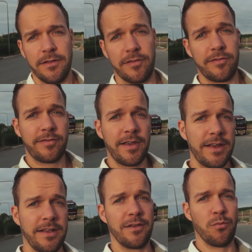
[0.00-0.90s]
The
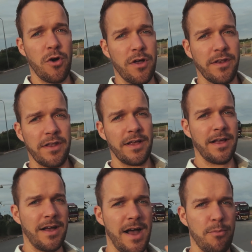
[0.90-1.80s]
second one,
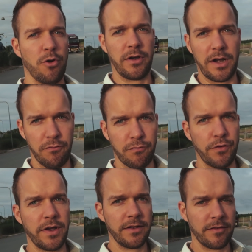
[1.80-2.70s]
I pointed out
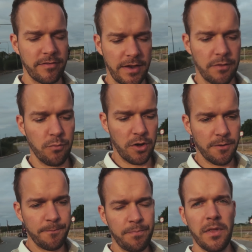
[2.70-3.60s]
3. The second
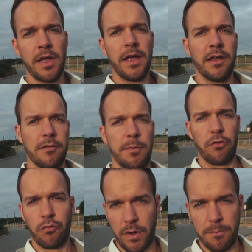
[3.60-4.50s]
one is
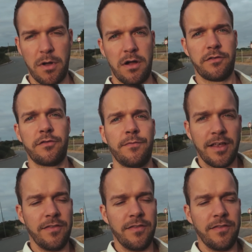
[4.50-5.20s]
about trademarks.